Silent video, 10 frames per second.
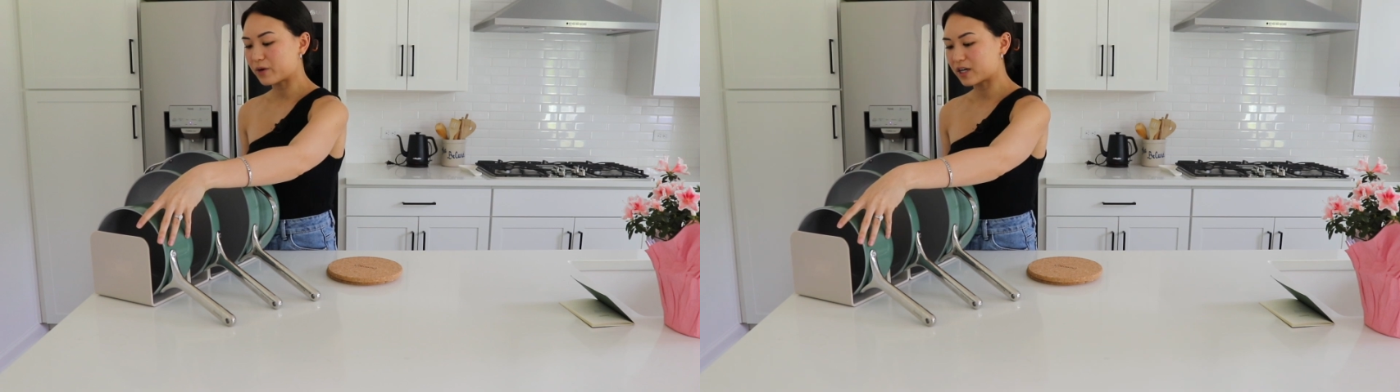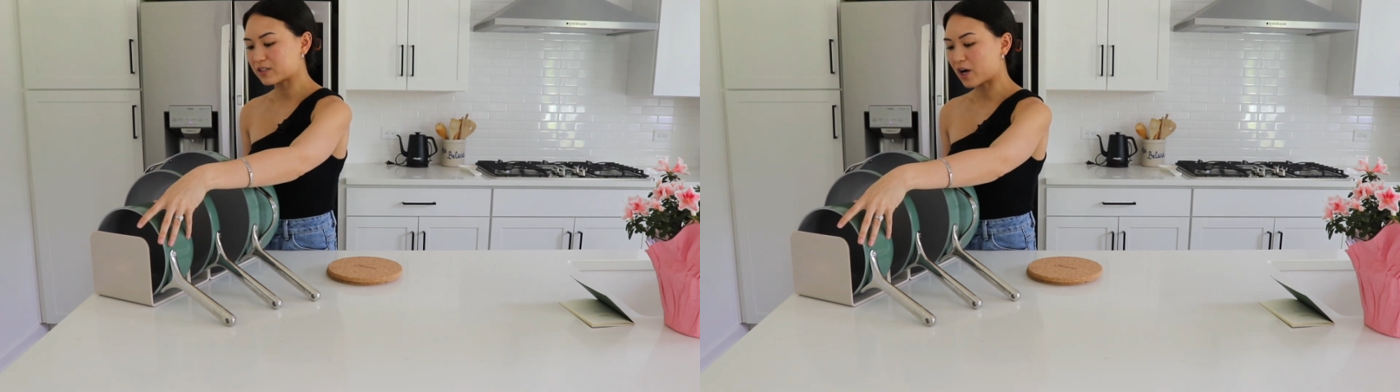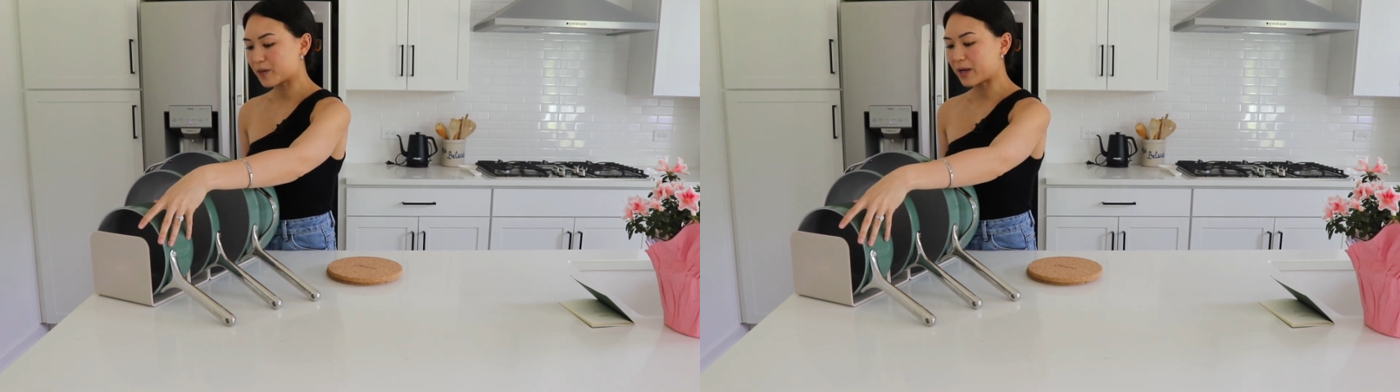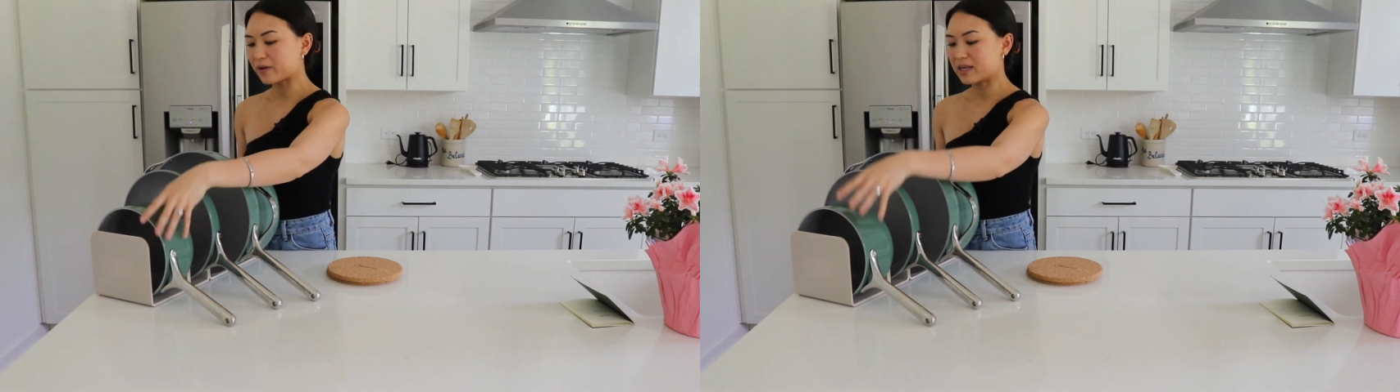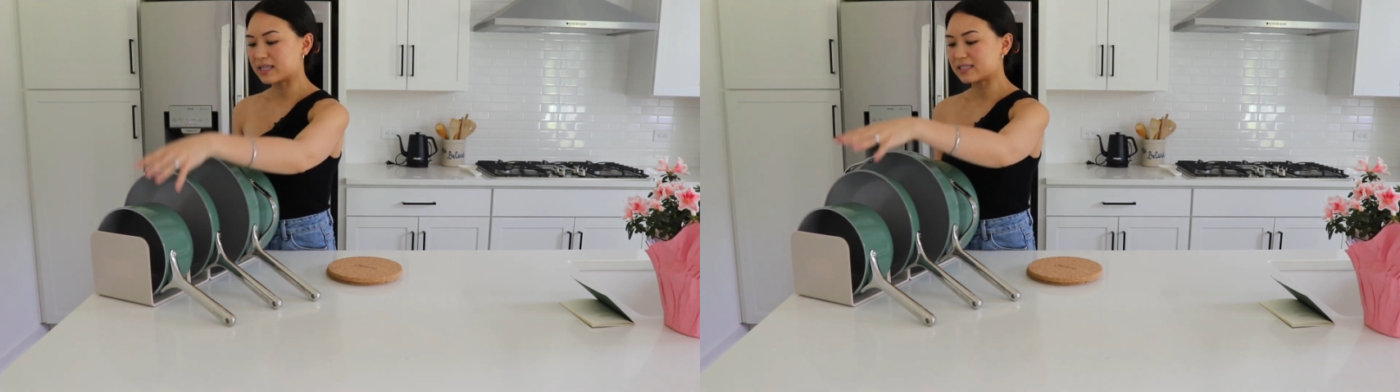going to talk
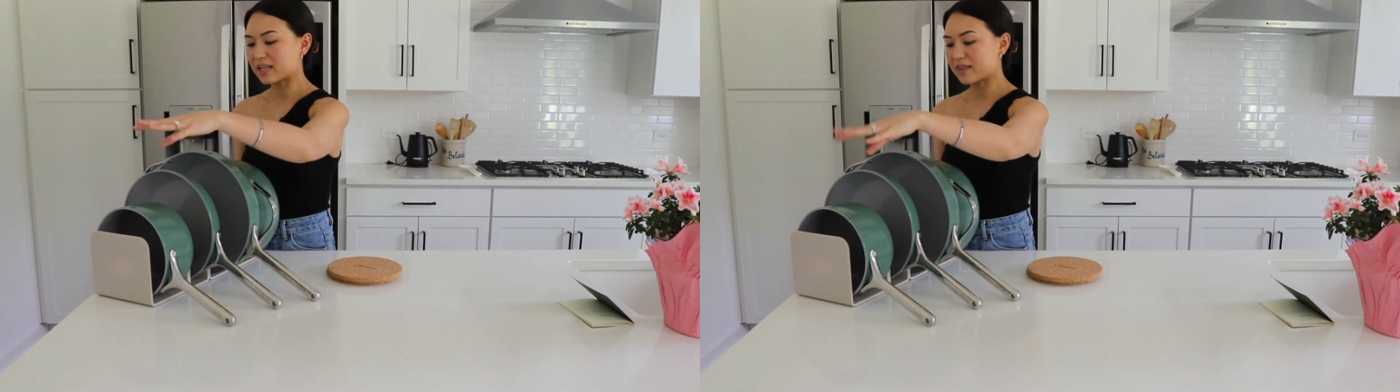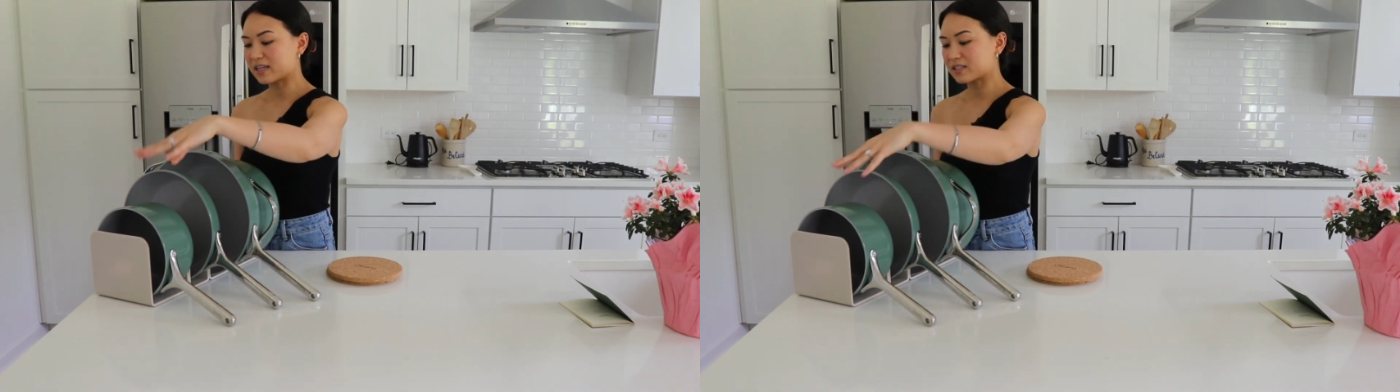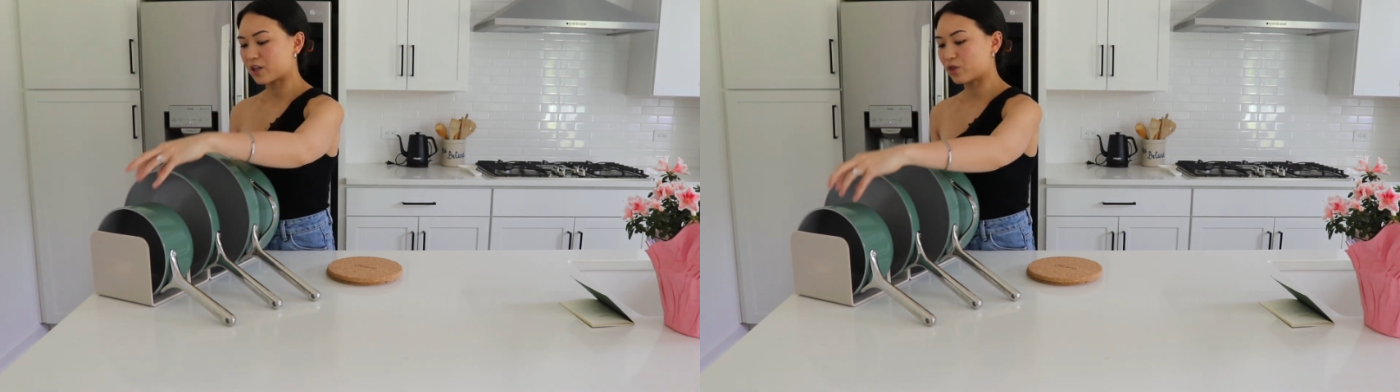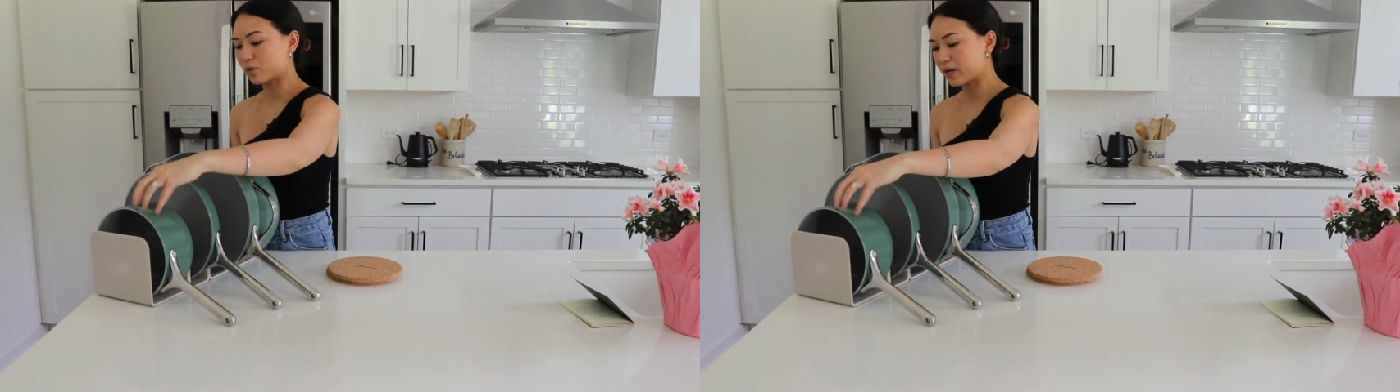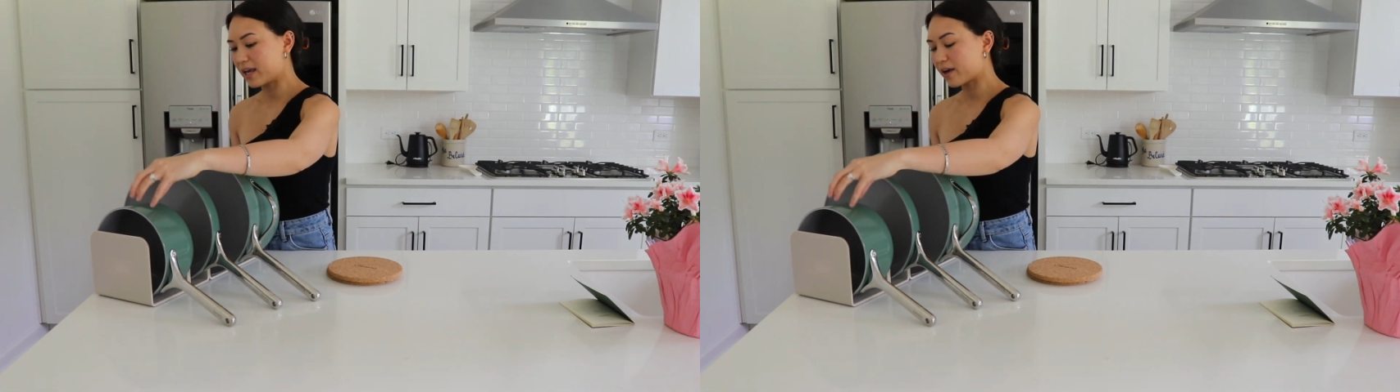about is this
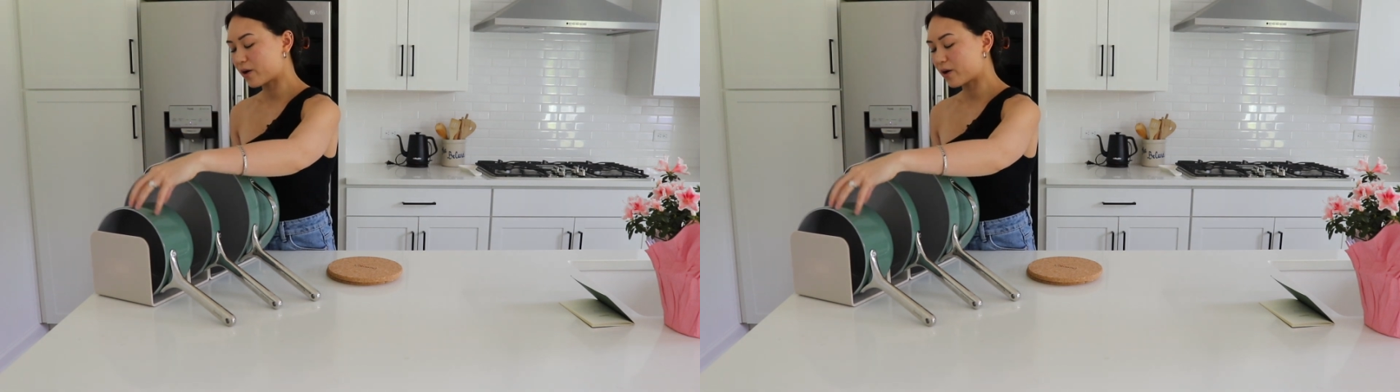3